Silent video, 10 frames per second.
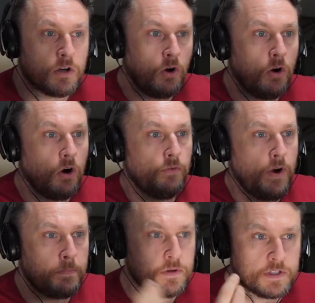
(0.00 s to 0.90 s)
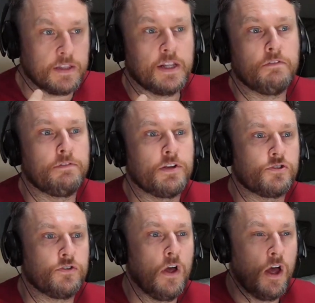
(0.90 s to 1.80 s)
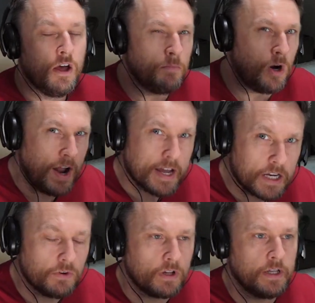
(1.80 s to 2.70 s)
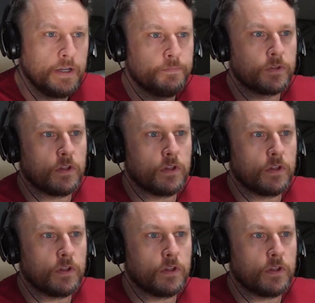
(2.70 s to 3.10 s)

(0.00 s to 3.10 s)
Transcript: or represent that vision more accurately,